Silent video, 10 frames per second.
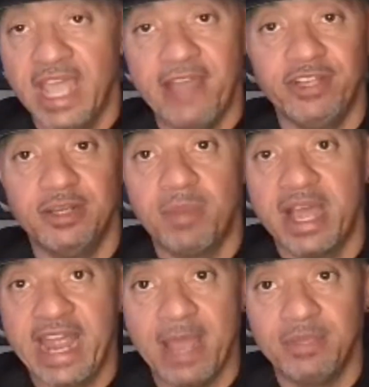having to
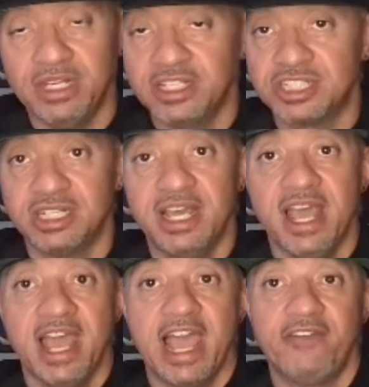buy ammunition,
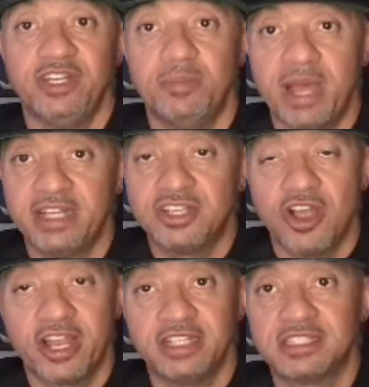having to buy
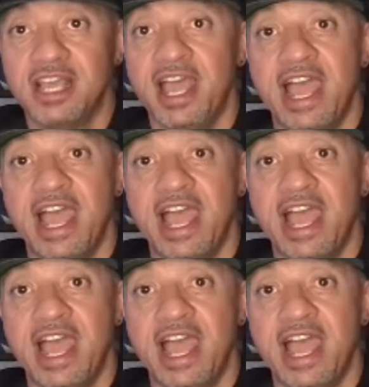targets,